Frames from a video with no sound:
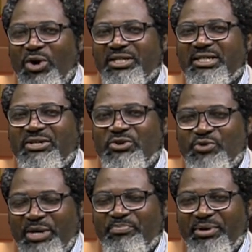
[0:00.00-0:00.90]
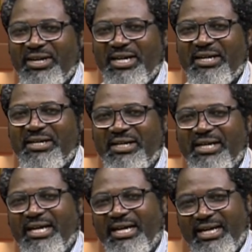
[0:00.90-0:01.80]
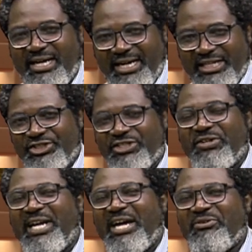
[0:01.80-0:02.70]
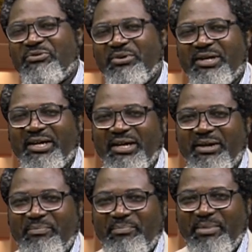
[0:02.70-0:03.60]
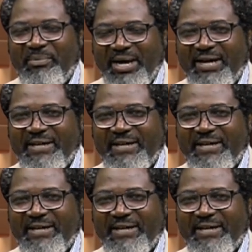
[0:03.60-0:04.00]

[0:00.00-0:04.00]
one great book can change your life. Bye